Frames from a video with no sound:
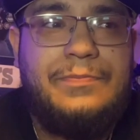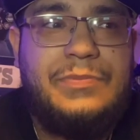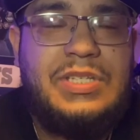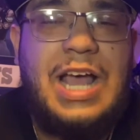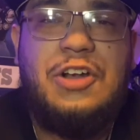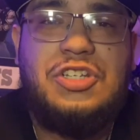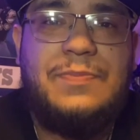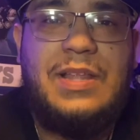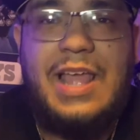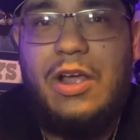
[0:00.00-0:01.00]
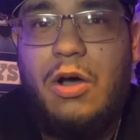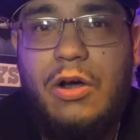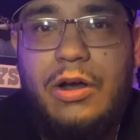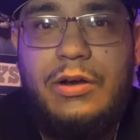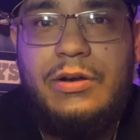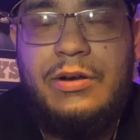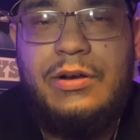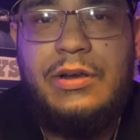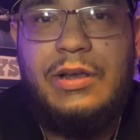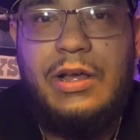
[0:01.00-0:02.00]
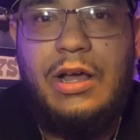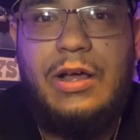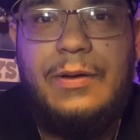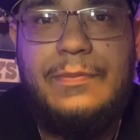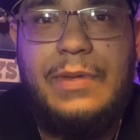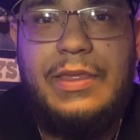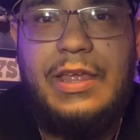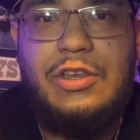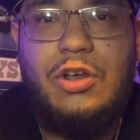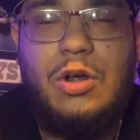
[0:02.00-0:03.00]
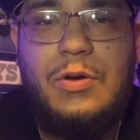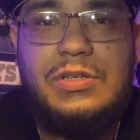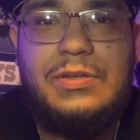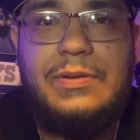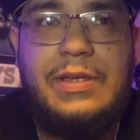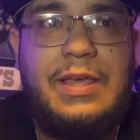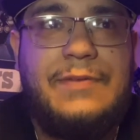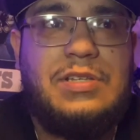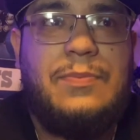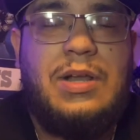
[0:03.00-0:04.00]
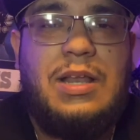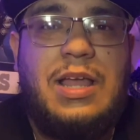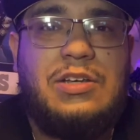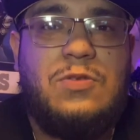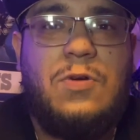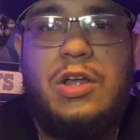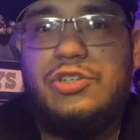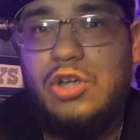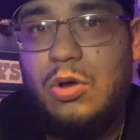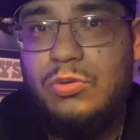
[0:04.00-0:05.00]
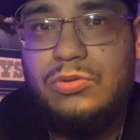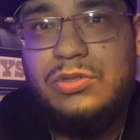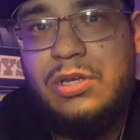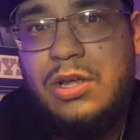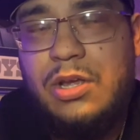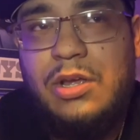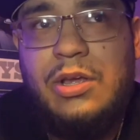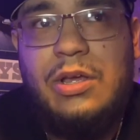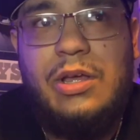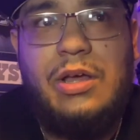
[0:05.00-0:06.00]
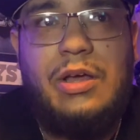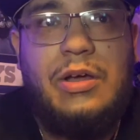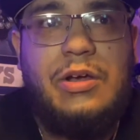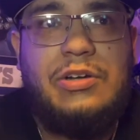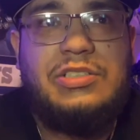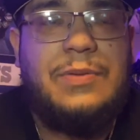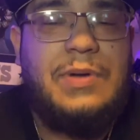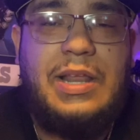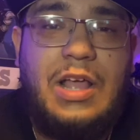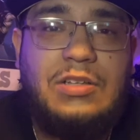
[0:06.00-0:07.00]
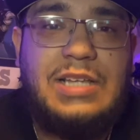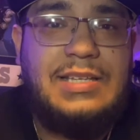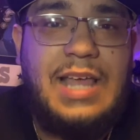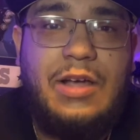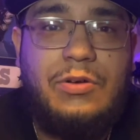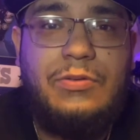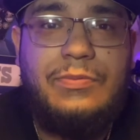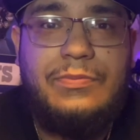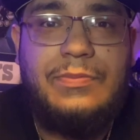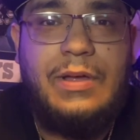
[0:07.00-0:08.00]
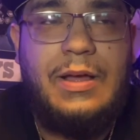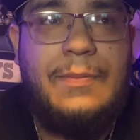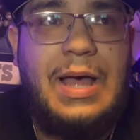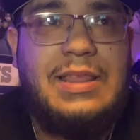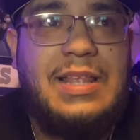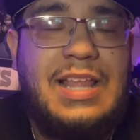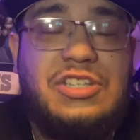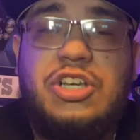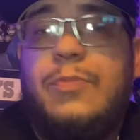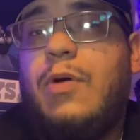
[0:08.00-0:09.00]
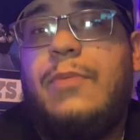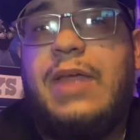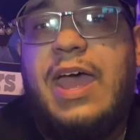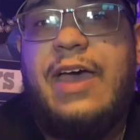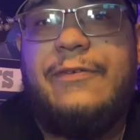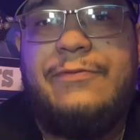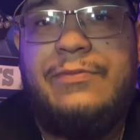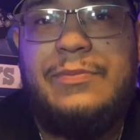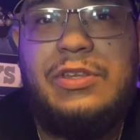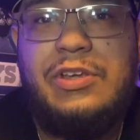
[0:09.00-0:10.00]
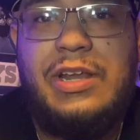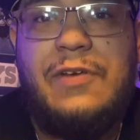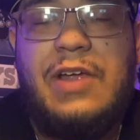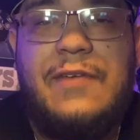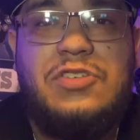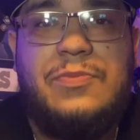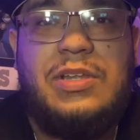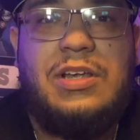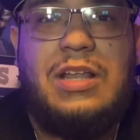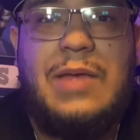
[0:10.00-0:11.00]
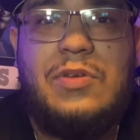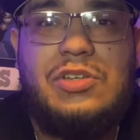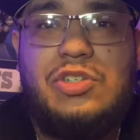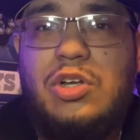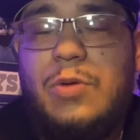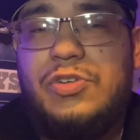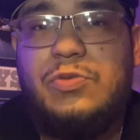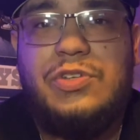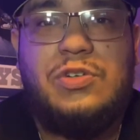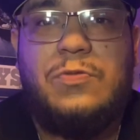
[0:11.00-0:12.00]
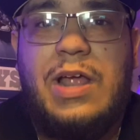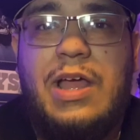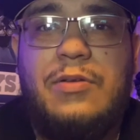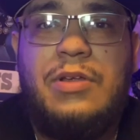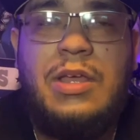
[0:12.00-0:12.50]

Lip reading: Tyler Smith at guard. And then you can always get somebody like DeJuan Jones or somebody else at tackle. I think that's a good problem to have. I mean, you can never have too many good linemen because you can always switch around,